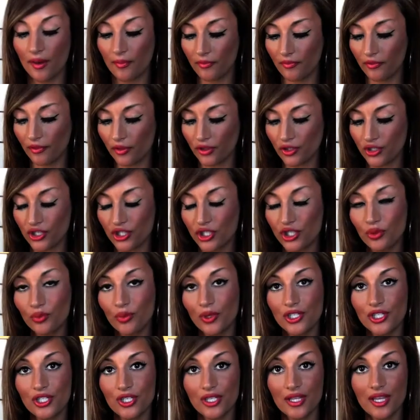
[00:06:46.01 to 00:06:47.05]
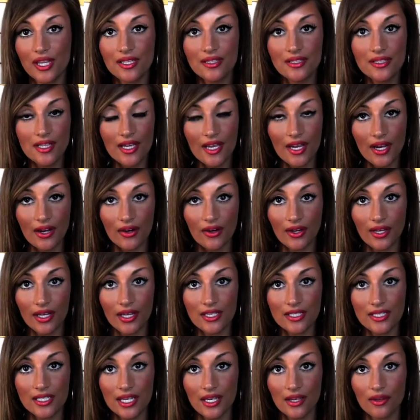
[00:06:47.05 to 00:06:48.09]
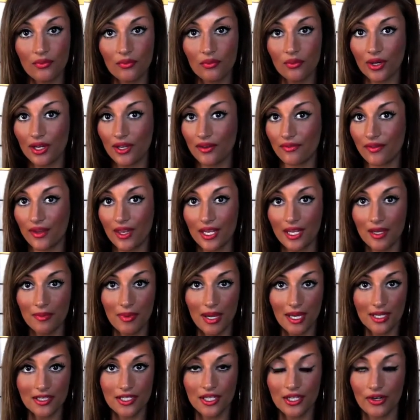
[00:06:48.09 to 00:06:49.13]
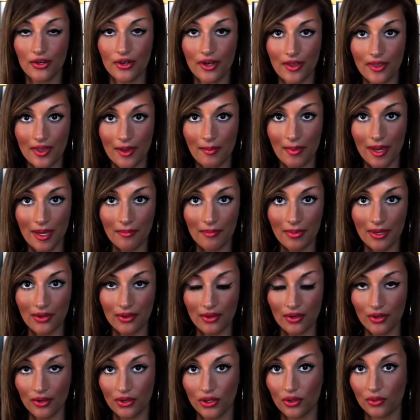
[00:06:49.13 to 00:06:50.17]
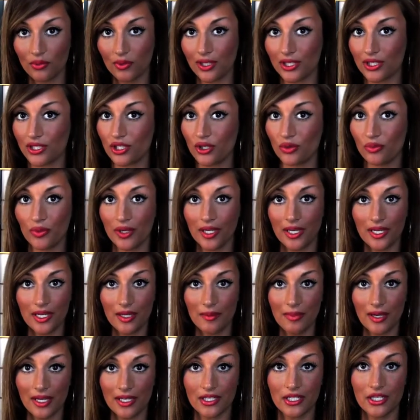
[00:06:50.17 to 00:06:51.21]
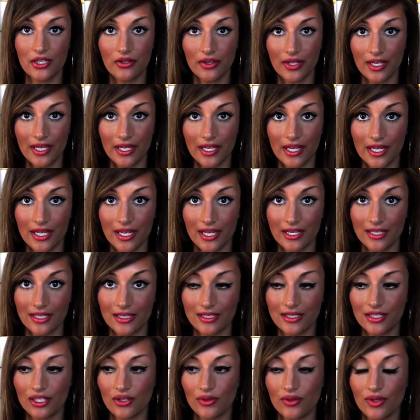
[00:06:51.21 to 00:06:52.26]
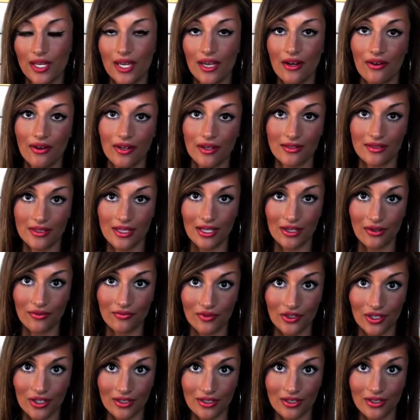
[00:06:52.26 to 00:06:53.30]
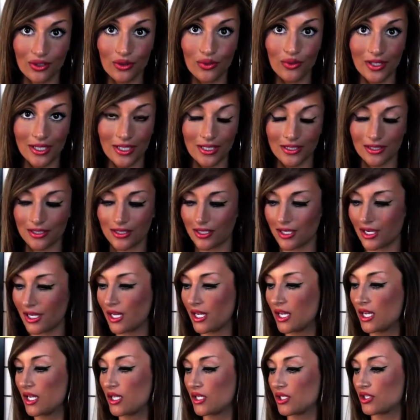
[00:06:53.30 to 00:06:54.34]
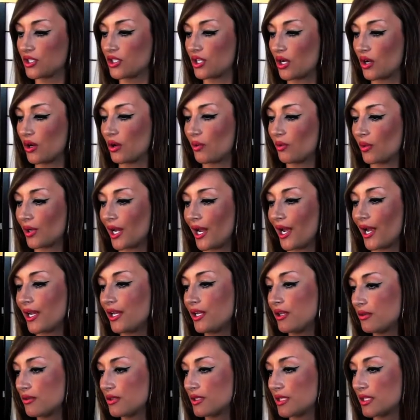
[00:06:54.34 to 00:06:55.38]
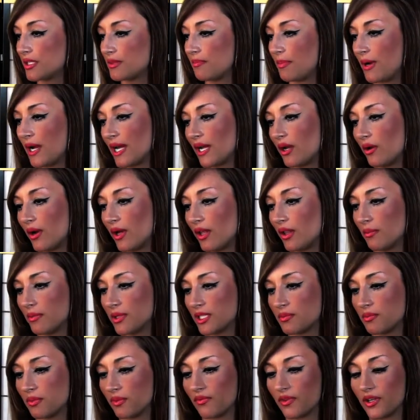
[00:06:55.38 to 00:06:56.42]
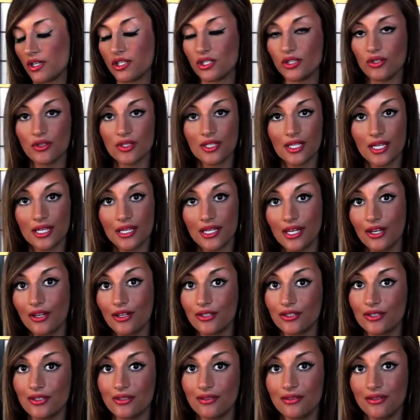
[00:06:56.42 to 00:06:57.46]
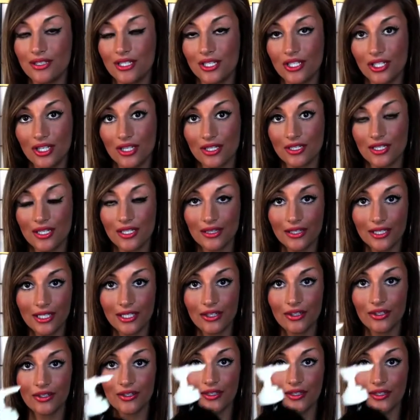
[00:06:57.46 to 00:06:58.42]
First, you want to cleanse the area to get rid of any bacteria that might be there. You really don't want any bacteria getting into the areas that you've just tweezed. So what I use is BioElements Professional Skincare Degestant Cleaner.